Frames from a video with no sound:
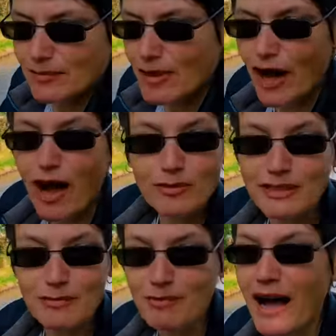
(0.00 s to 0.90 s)
my heart was
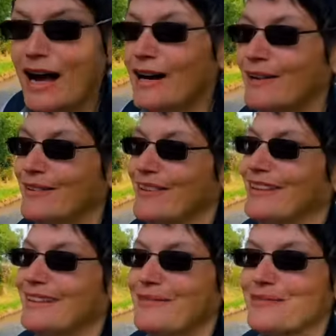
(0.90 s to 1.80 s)
in my mouth,
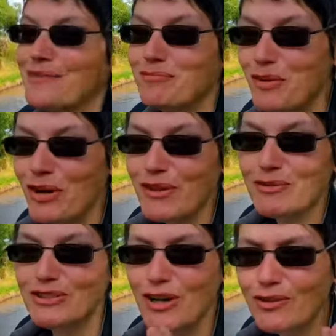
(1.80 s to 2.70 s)
but they
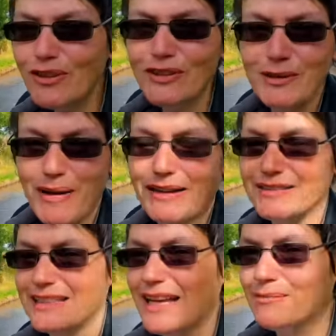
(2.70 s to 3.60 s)
were so lovely about
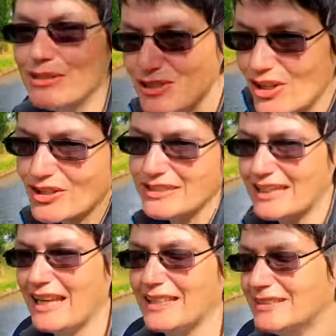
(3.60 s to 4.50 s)
it and we sorted
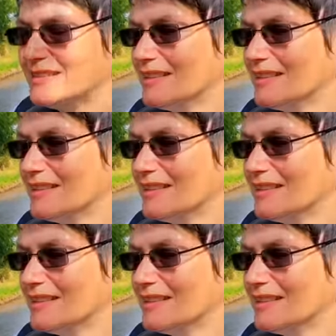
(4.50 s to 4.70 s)
it, and